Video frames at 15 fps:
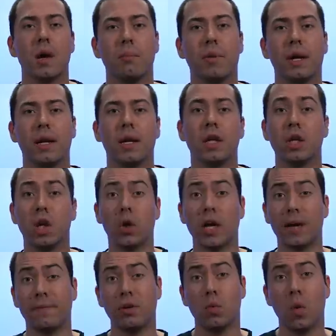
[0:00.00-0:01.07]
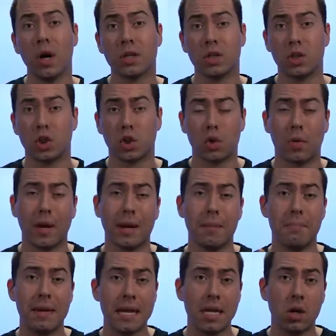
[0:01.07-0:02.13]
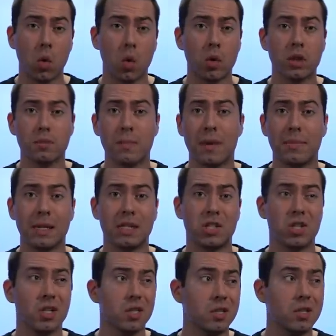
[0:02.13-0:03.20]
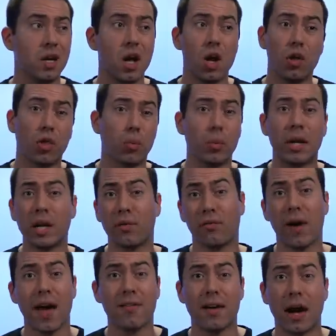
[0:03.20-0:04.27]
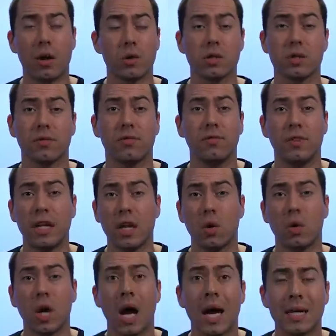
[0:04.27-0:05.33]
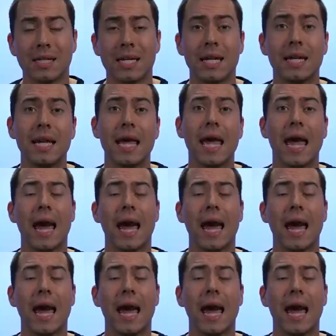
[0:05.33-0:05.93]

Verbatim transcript: But if you want to just create a mini course, maybe it's just 3 to 5 hours of video content,